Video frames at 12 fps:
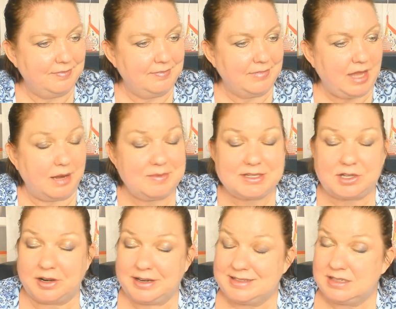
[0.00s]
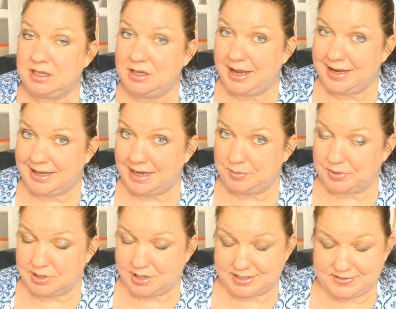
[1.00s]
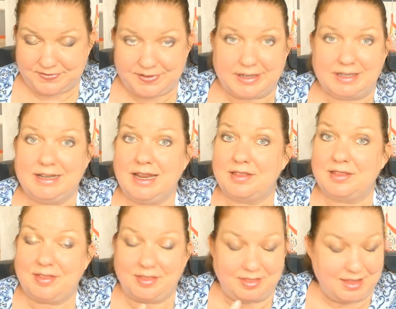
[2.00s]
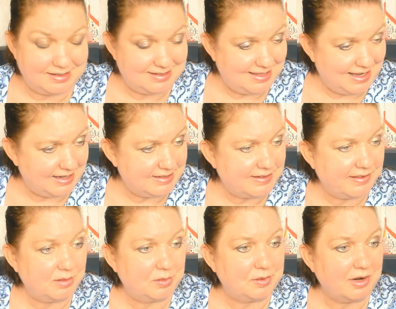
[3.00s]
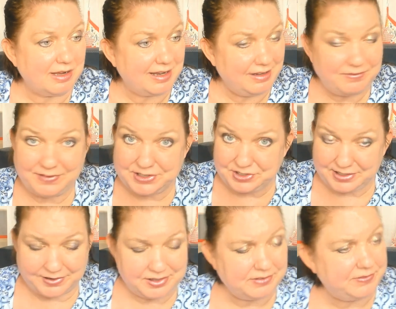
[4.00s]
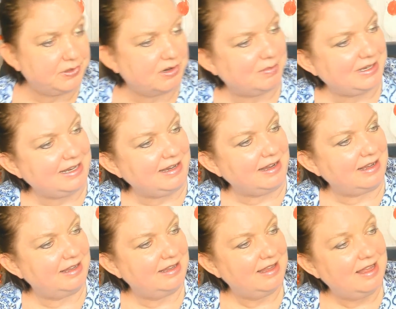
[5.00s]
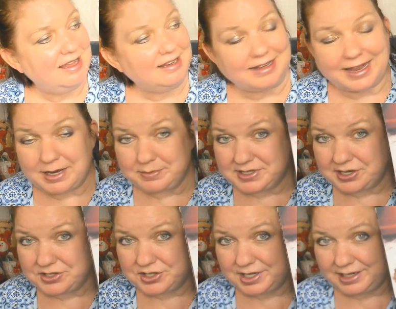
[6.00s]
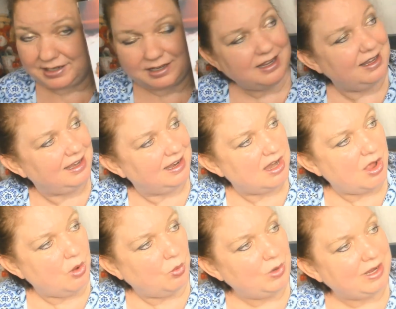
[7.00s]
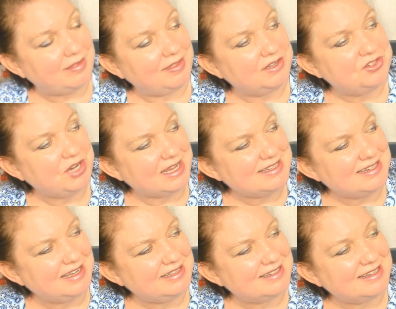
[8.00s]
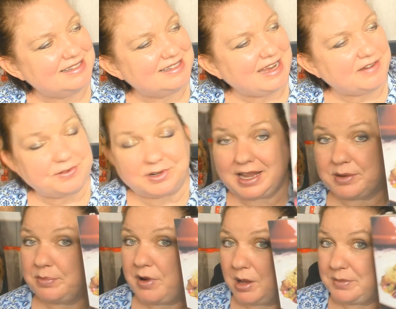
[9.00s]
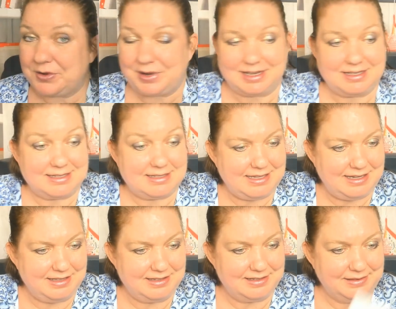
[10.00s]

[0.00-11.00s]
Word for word: I'm starting to like apricots finally, and it's thanks to the Moroccan vegetarian food I've been eating. Lamb tagine with chestnuts, saffron, and pomegranate seeds.